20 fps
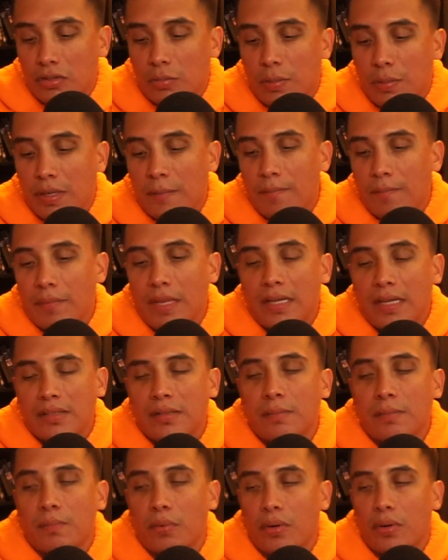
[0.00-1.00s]
But it's
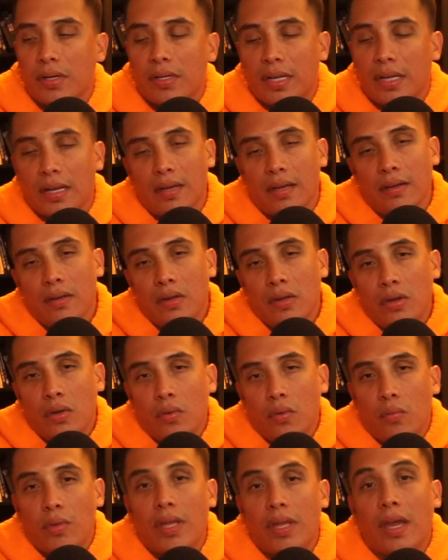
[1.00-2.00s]
important that
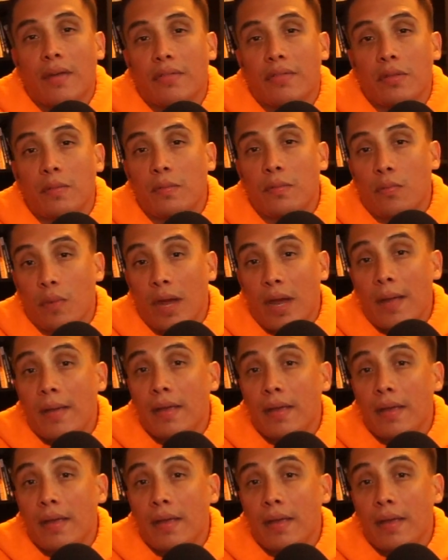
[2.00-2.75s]
we have the right